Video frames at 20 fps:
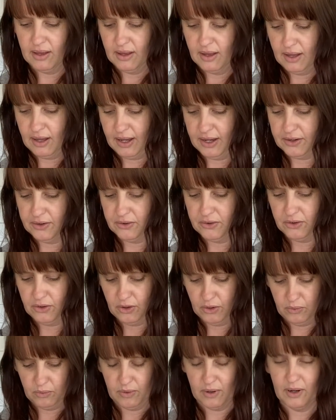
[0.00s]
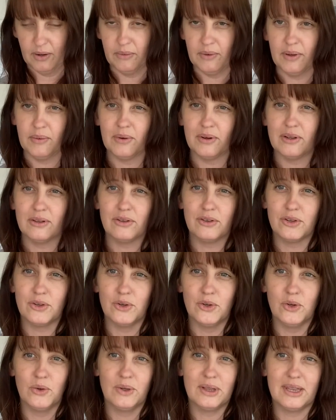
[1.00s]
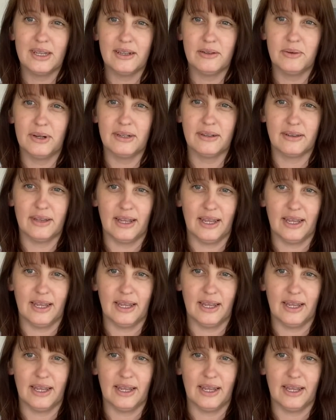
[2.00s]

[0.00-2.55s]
I don't know what we will do with these once they